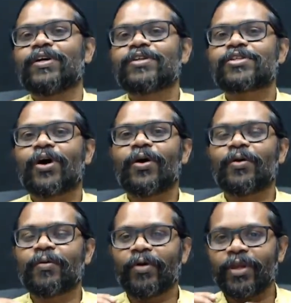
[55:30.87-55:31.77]

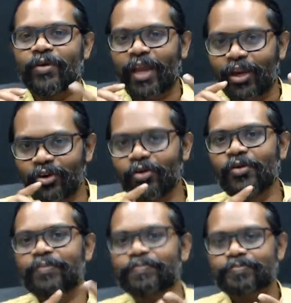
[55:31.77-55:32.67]
So you can
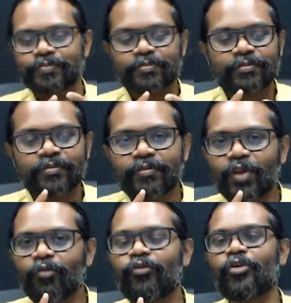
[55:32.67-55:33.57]
do
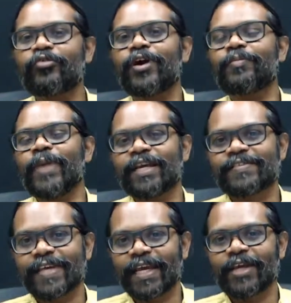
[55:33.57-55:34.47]
four-way
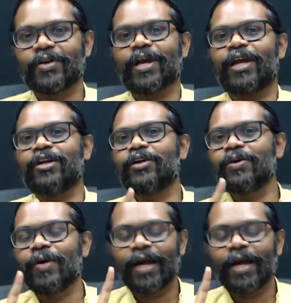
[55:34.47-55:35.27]
mixing, you can do